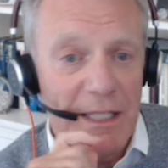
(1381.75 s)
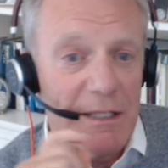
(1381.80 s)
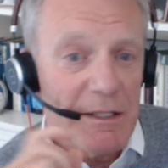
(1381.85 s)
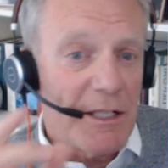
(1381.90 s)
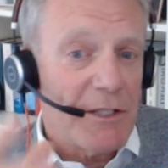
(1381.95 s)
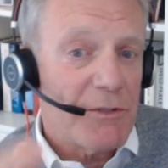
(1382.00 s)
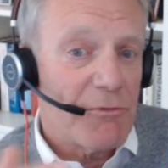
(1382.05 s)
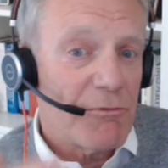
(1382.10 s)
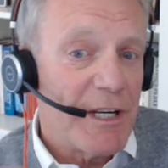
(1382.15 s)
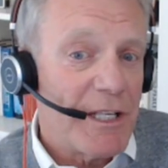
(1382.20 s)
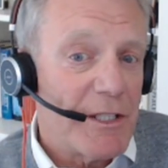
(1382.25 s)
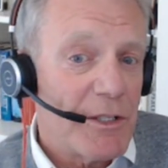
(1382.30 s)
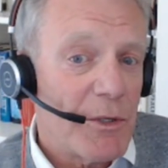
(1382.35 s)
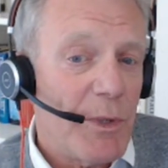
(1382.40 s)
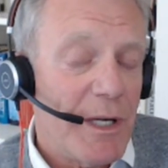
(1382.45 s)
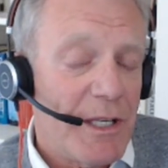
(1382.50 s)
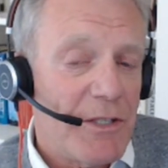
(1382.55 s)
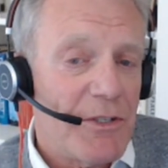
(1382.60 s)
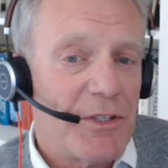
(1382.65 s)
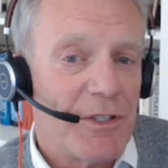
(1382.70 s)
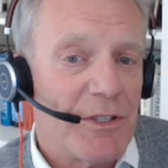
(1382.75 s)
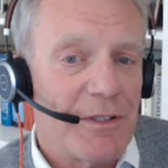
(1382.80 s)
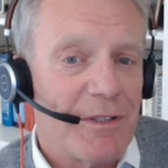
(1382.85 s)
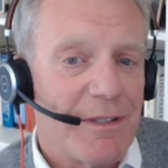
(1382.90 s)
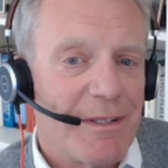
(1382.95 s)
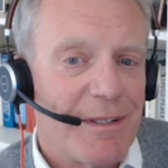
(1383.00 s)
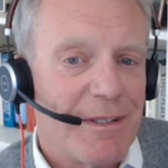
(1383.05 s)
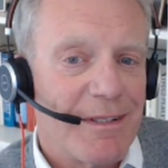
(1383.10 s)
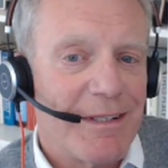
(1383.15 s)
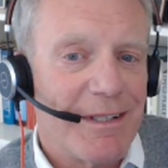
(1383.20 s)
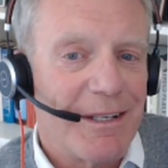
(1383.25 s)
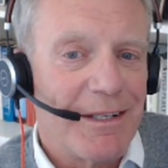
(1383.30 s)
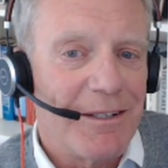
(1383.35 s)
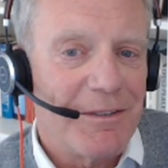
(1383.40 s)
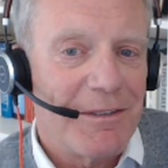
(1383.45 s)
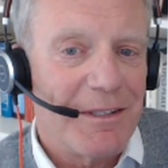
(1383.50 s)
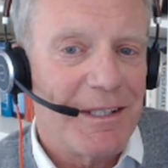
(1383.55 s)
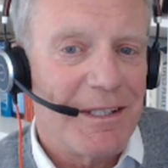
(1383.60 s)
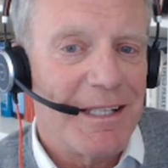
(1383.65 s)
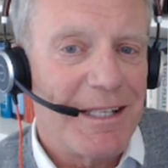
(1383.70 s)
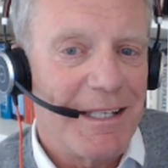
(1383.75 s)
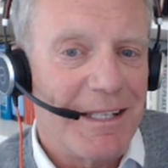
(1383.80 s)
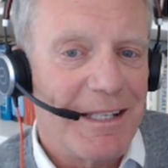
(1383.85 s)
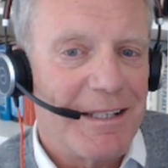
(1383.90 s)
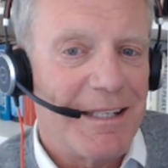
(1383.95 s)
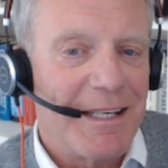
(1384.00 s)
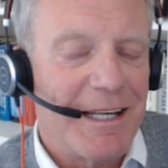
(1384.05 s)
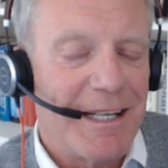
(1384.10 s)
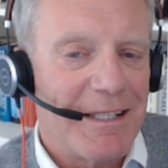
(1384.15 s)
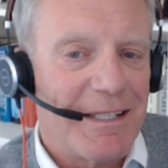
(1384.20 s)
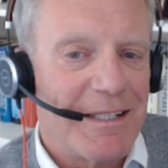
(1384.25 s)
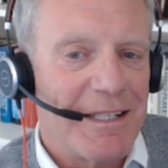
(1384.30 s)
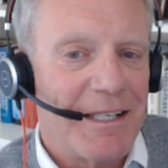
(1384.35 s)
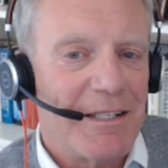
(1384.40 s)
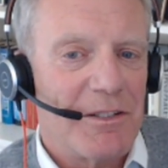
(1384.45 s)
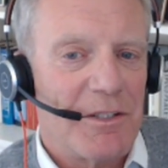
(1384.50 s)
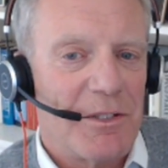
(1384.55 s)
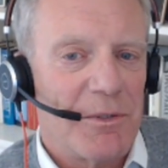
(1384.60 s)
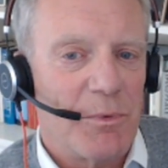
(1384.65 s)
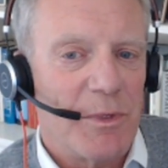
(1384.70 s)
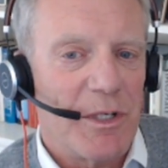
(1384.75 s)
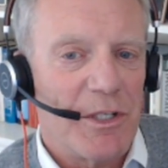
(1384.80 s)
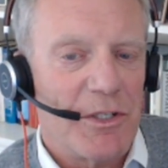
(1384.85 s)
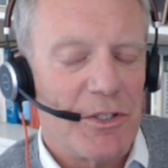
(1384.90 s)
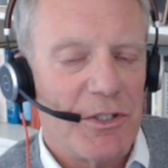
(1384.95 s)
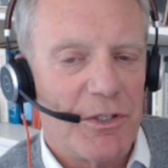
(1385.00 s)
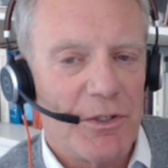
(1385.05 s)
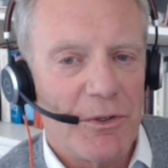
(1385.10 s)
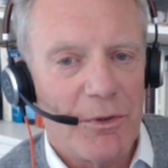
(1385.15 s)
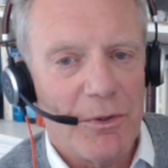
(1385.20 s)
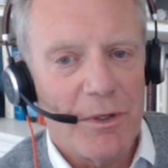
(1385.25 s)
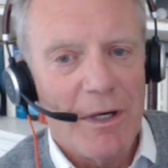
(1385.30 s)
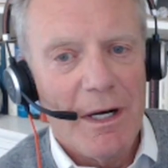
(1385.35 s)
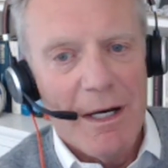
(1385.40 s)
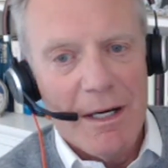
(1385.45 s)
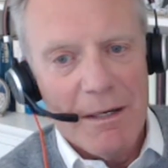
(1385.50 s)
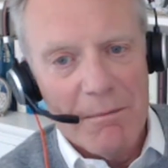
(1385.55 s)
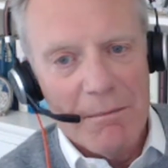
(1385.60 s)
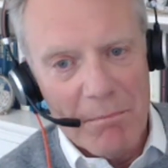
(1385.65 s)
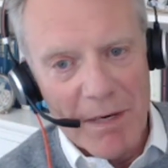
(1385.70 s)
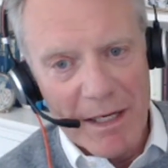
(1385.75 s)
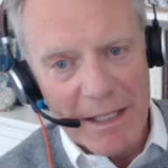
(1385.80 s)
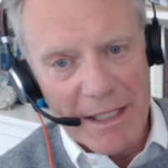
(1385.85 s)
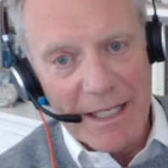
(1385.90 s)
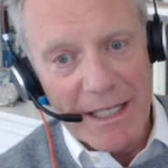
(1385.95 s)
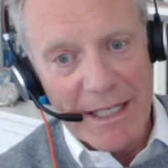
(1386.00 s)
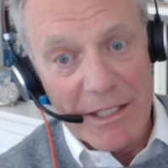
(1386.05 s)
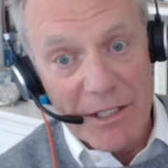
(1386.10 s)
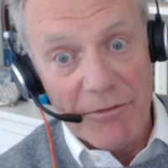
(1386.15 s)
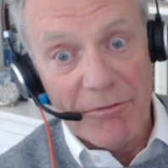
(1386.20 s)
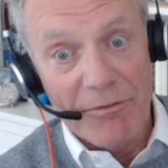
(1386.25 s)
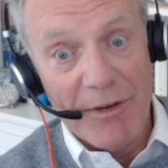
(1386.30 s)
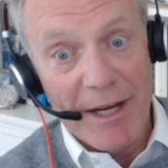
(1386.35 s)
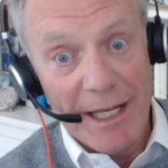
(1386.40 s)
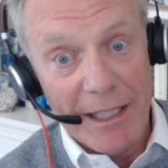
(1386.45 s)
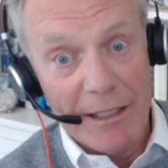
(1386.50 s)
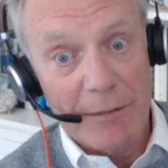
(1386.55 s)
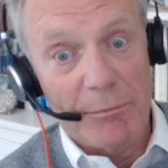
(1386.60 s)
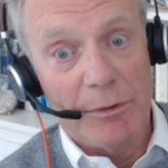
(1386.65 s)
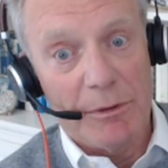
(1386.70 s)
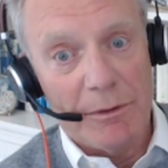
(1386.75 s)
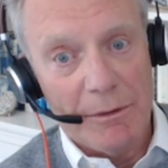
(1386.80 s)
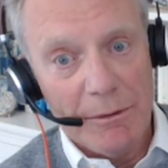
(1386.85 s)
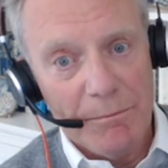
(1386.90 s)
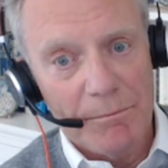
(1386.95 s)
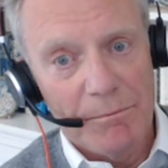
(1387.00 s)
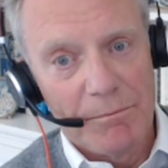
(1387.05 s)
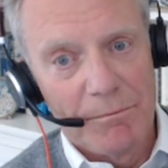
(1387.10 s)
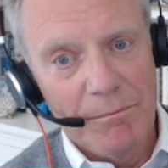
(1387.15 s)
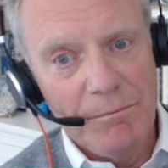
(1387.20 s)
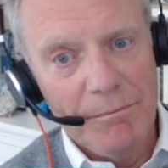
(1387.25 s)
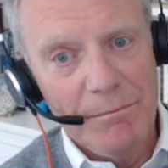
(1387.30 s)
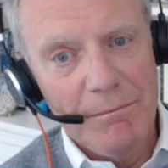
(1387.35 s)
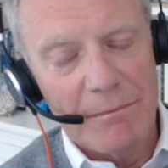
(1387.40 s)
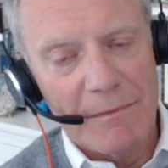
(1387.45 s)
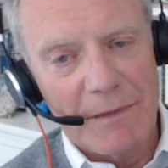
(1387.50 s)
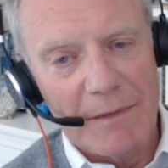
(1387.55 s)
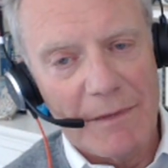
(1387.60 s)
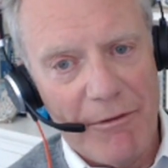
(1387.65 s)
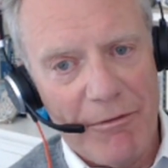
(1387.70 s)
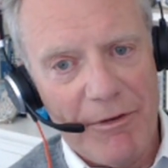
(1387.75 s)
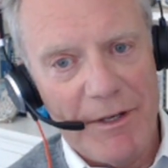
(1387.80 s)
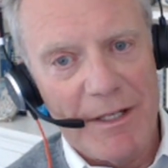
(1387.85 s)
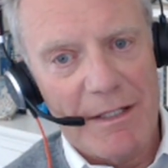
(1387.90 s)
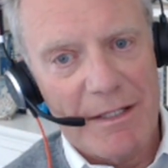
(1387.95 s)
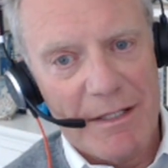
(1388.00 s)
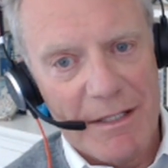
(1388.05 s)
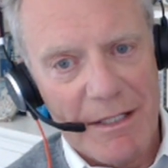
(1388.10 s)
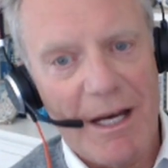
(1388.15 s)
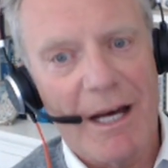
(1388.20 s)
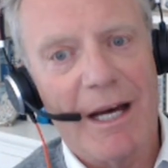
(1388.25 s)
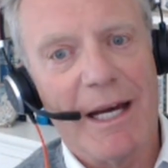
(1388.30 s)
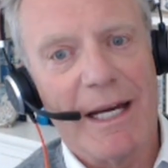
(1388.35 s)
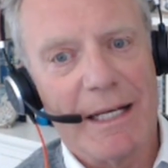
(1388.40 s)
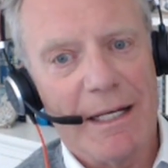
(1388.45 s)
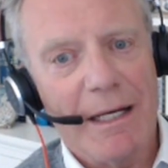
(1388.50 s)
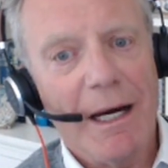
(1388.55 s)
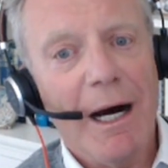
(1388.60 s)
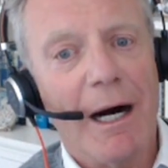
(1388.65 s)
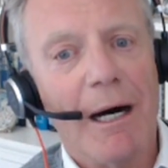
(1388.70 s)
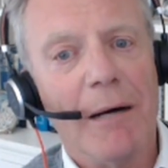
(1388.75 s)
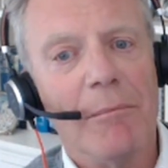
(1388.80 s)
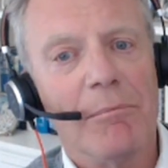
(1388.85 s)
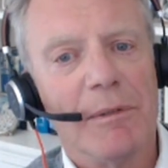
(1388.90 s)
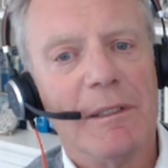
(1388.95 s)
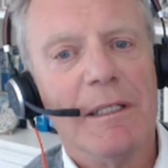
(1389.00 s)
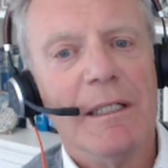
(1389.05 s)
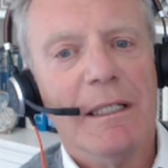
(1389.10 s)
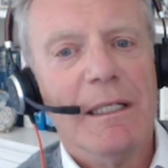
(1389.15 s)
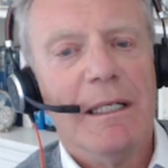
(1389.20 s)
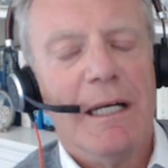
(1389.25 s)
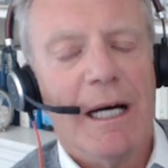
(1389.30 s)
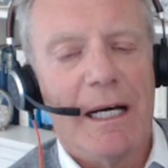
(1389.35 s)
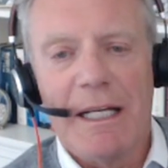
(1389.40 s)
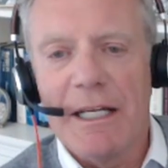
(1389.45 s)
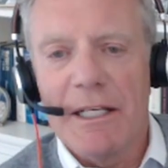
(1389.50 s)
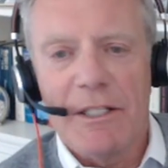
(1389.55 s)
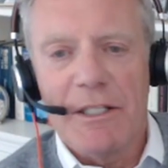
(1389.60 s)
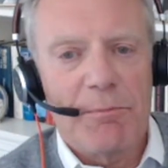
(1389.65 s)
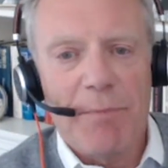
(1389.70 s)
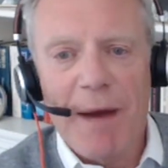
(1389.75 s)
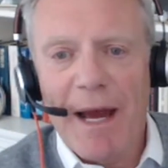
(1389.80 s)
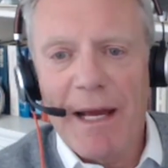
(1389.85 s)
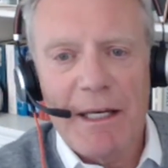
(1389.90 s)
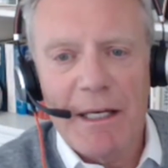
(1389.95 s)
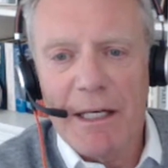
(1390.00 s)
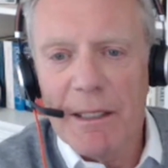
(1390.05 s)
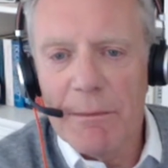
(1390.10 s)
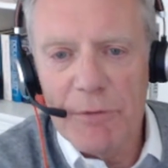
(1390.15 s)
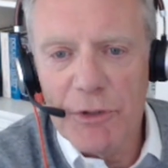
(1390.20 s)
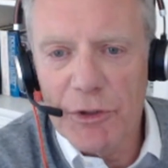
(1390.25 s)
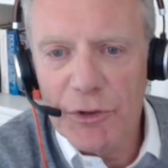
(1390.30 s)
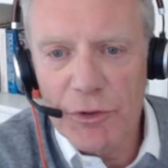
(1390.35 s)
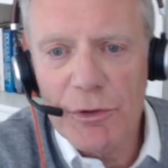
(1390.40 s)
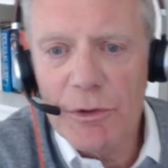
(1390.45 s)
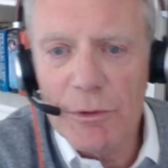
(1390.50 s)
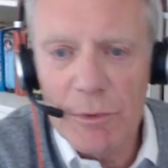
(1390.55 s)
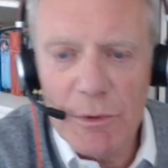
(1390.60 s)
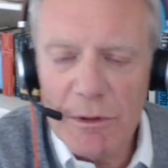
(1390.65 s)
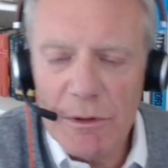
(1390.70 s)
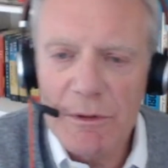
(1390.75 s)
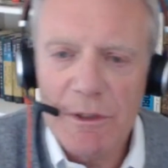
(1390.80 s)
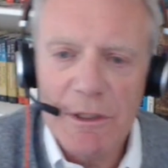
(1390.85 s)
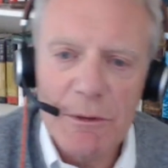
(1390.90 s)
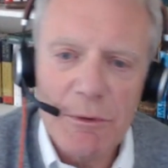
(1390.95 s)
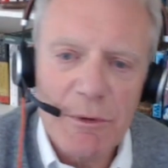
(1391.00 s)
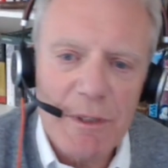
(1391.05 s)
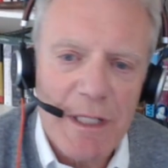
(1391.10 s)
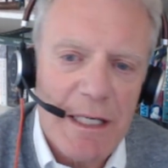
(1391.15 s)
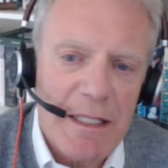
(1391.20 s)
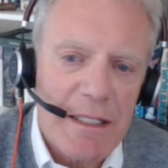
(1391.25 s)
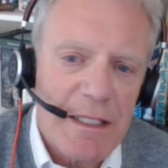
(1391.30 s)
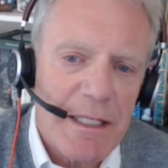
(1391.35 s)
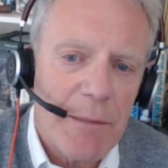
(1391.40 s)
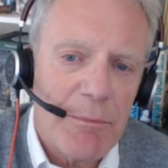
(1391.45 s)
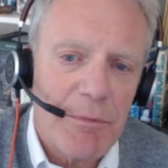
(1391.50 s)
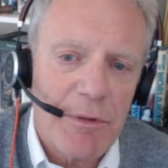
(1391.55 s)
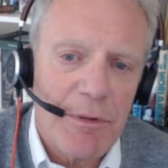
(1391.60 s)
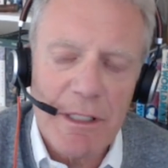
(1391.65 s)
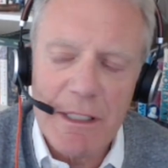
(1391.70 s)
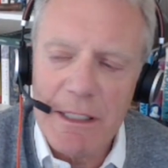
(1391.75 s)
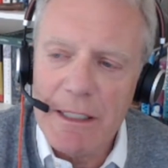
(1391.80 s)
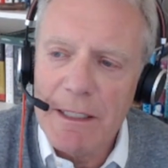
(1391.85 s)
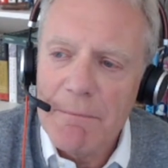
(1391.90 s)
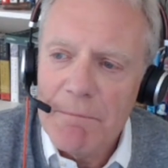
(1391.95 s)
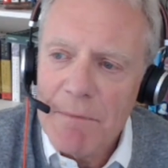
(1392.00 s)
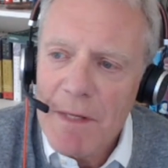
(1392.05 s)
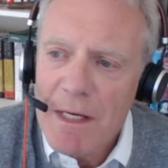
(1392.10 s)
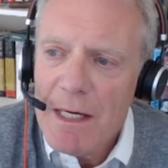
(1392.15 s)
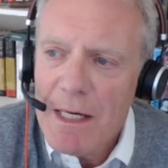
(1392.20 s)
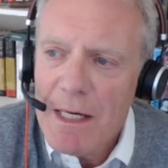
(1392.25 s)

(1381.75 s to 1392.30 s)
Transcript: but it does raise questions. You right. know, the the extent to which your money is available if it's tied up. Right. And right. each bank, I'm sure, will deal with that separately.